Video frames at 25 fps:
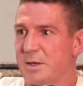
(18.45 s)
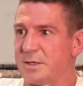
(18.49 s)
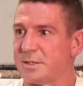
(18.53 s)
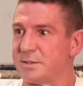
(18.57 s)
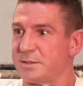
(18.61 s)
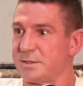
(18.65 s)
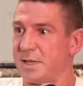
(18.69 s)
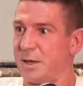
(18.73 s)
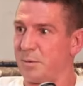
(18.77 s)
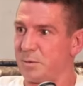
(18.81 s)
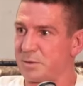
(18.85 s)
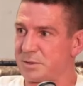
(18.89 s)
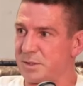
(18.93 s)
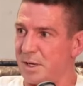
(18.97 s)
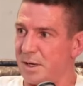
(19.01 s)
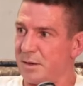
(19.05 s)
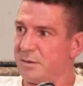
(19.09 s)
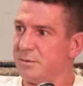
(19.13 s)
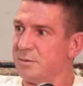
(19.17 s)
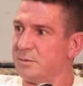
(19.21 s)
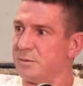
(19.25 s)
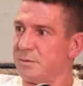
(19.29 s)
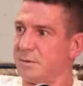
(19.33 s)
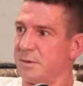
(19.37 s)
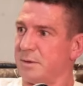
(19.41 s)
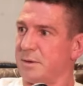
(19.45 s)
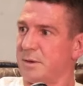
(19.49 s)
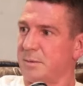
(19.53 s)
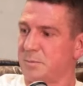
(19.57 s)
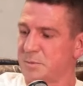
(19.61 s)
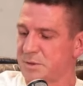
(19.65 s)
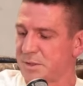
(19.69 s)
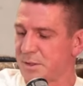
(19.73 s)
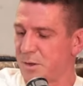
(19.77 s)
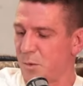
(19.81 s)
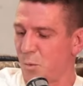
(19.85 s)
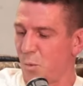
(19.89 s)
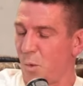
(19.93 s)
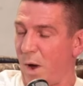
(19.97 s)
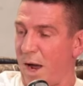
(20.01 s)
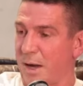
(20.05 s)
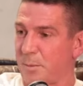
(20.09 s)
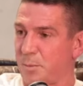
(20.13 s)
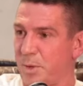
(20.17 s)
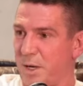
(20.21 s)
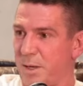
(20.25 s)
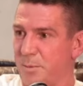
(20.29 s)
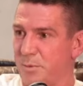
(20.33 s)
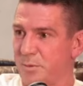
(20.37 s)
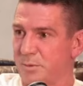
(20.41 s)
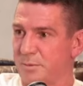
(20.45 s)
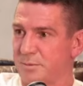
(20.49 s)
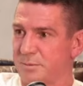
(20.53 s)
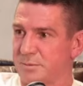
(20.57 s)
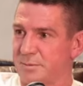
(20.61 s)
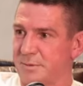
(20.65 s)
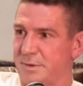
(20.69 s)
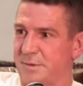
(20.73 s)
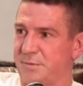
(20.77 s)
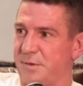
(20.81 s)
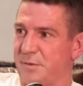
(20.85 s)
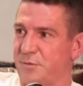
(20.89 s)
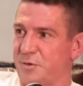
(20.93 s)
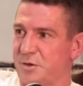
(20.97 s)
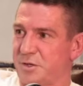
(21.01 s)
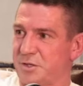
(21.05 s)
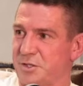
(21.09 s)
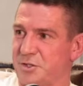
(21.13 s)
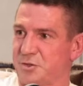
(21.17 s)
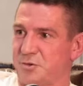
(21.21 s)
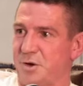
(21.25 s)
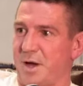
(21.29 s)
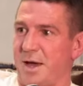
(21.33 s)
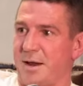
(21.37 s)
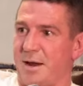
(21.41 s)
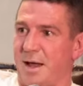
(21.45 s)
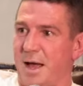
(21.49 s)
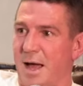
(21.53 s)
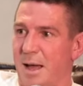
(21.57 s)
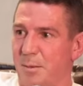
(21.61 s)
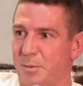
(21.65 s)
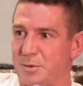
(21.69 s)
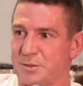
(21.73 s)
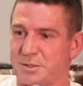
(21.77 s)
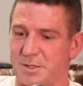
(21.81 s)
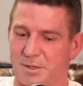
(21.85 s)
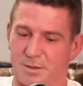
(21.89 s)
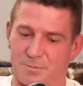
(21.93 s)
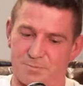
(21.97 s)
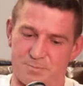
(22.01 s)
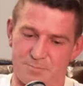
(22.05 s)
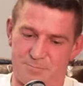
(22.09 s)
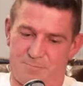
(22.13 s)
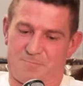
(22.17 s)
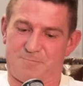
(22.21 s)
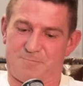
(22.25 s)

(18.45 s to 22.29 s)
So that was like, oh, I'm just going to whack people. If they've got a straight arm, I was going to